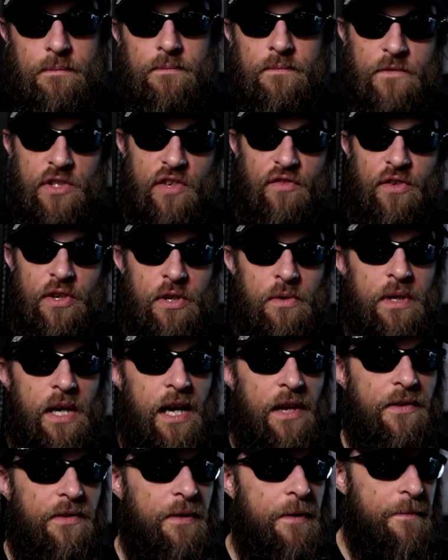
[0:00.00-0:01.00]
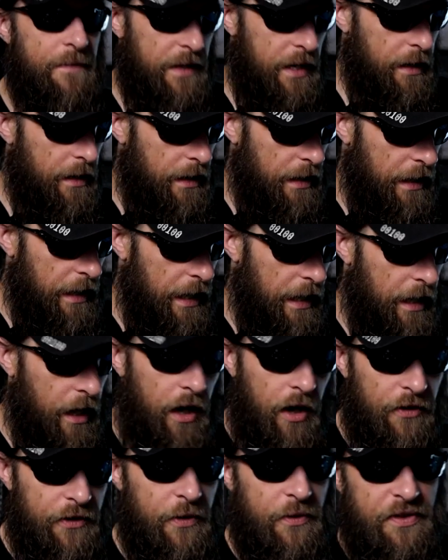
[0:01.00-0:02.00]
for you guys.
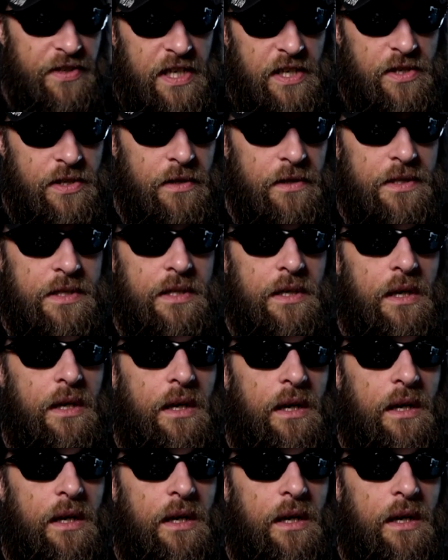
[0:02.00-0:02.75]
Also, T-shirts.